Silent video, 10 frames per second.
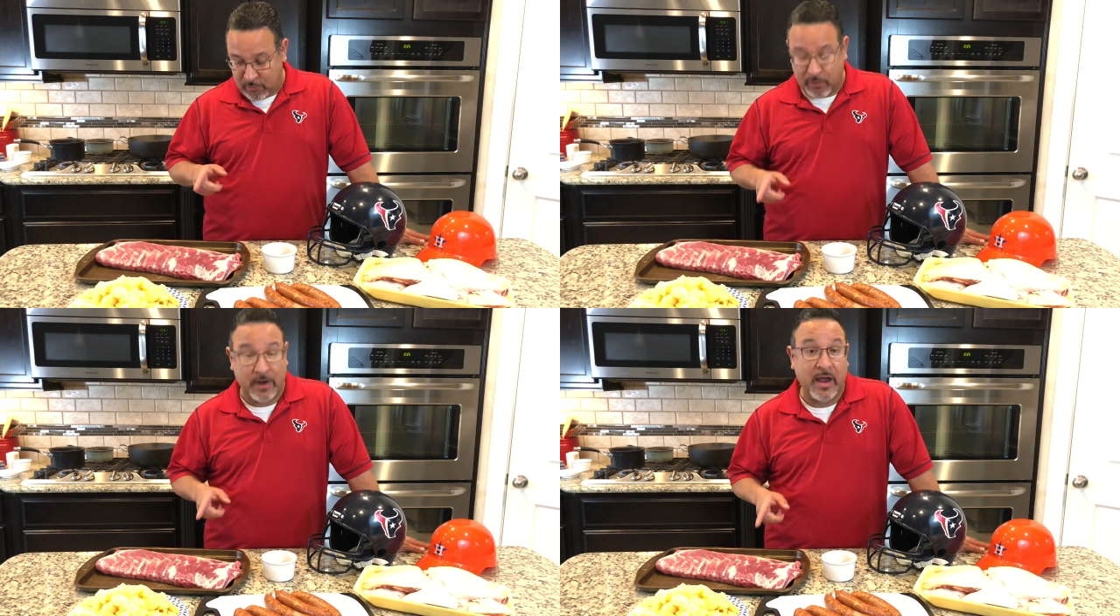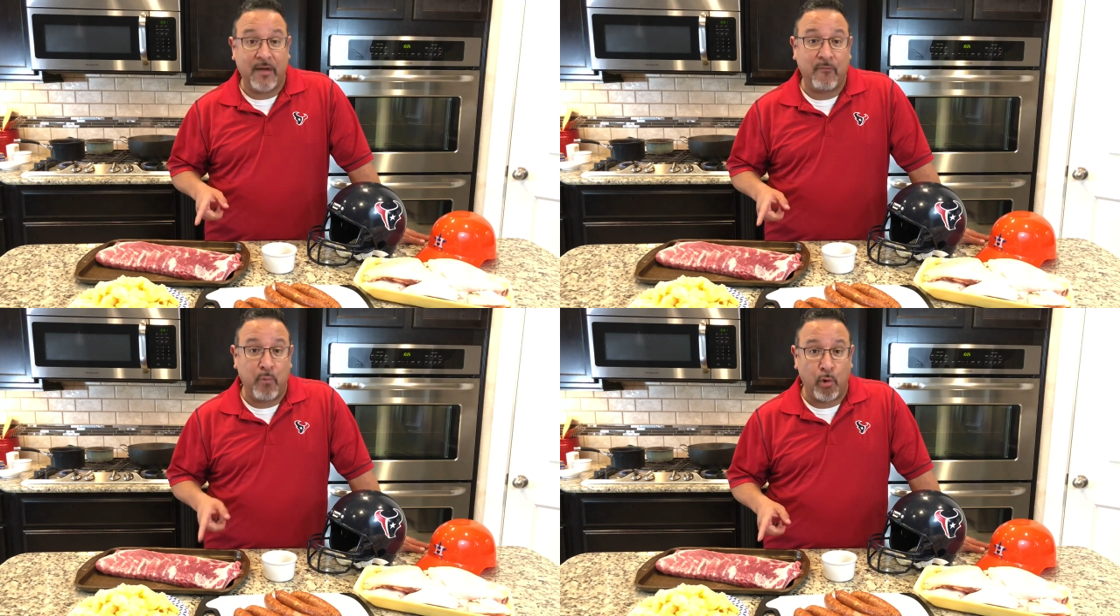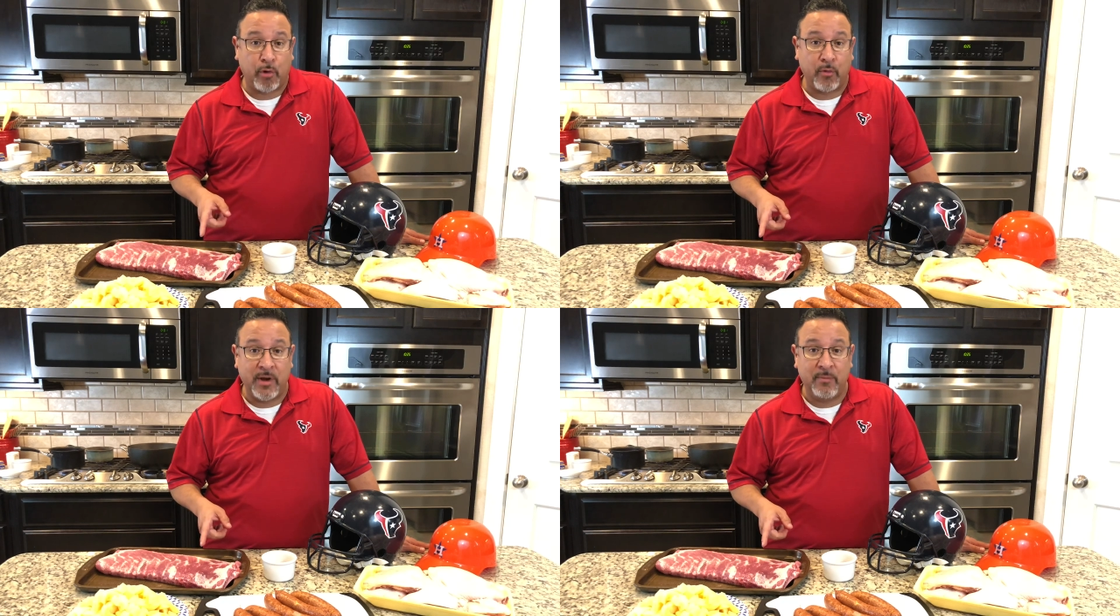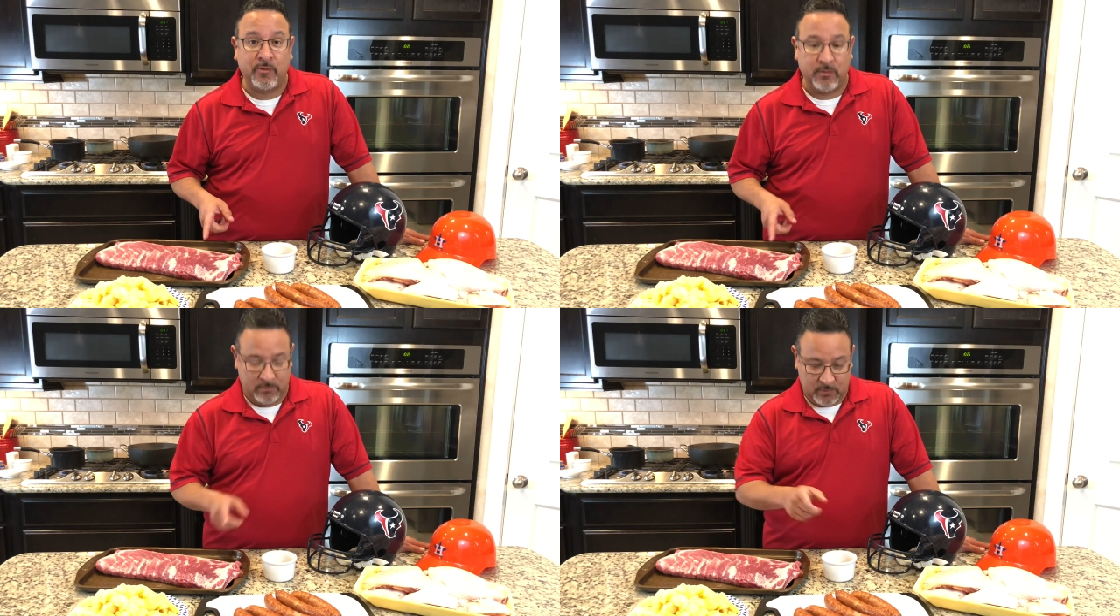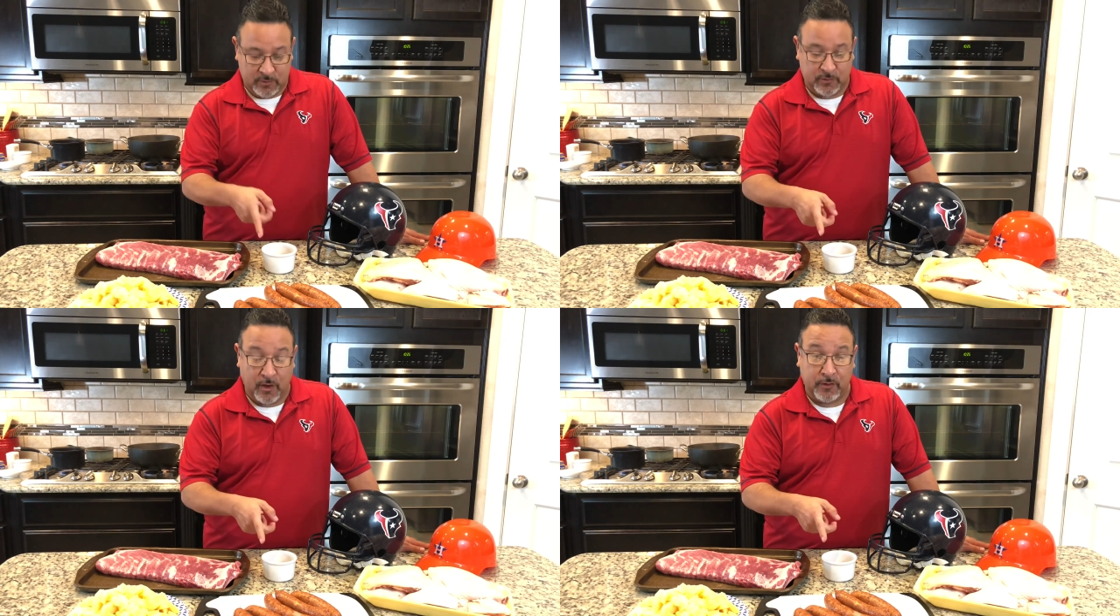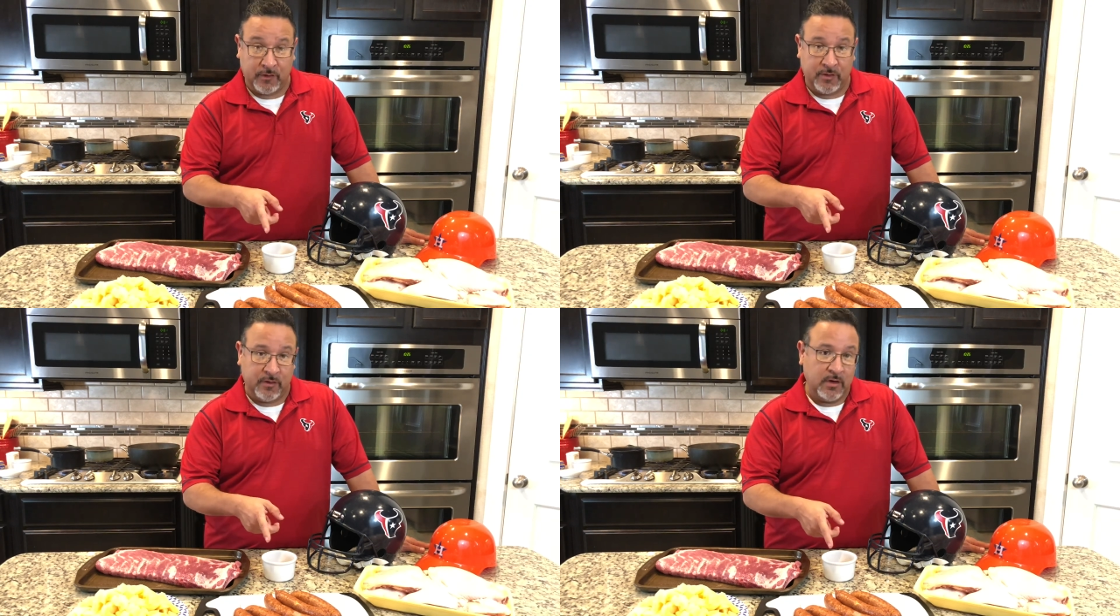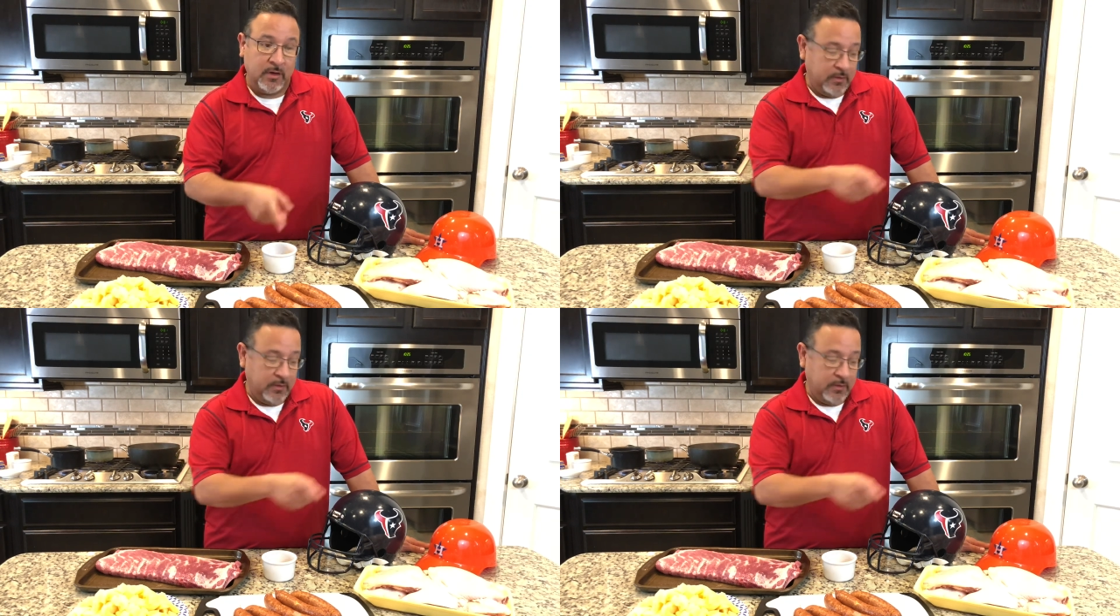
We're gonna have pork ribs, sausage,